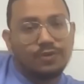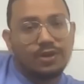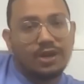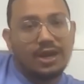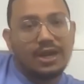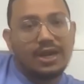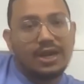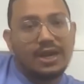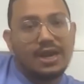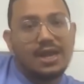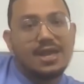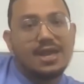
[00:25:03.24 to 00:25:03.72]

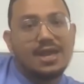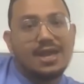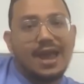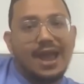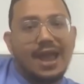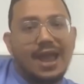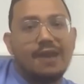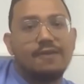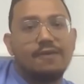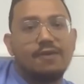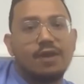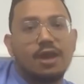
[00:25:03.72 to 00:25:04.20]
right?
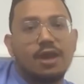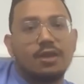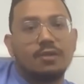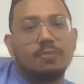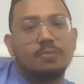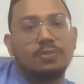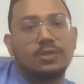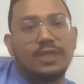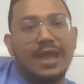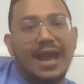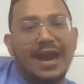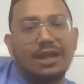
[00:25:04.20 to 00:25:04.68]
And
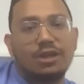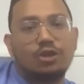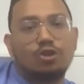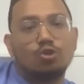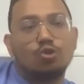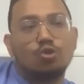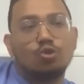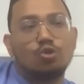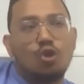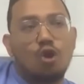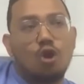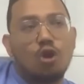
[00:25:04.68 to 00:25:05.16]
that
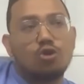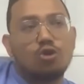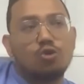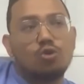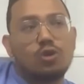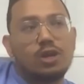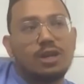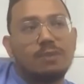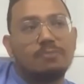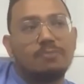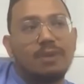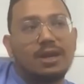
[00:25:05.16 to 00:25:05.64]
too, not
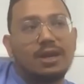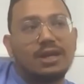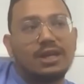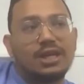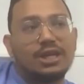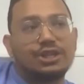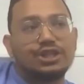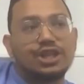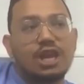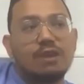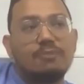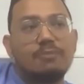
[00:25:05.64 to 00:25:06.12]
only
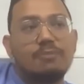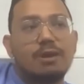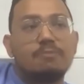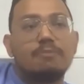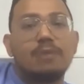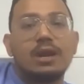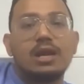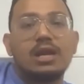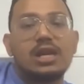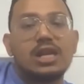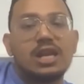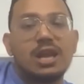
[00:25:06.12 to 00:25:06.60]
multi-chain, but
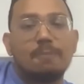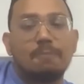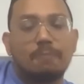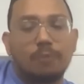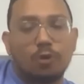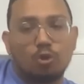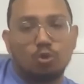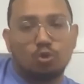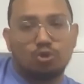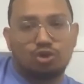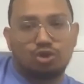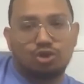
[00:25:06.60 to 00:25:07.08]

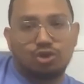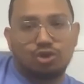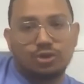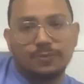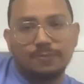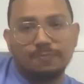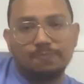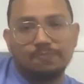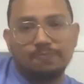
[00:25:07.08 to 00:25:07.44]
multi-approach.